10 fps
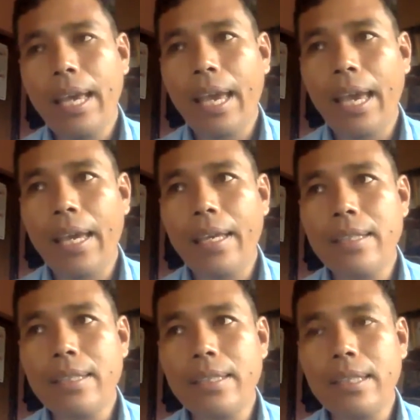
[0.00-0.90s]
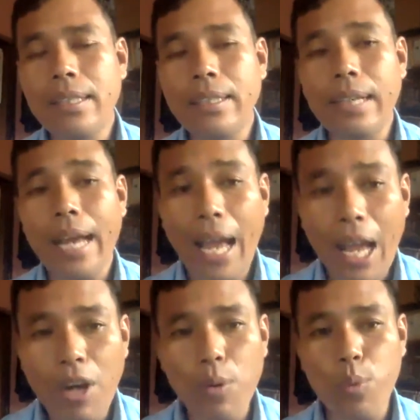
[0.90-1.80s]
and
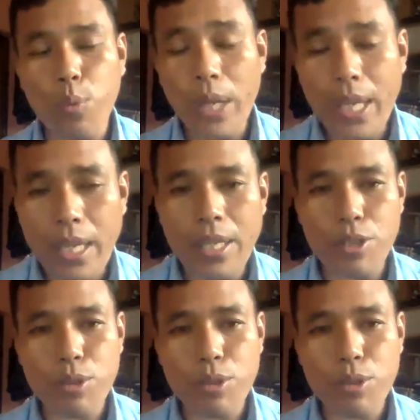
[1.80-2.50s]
how we,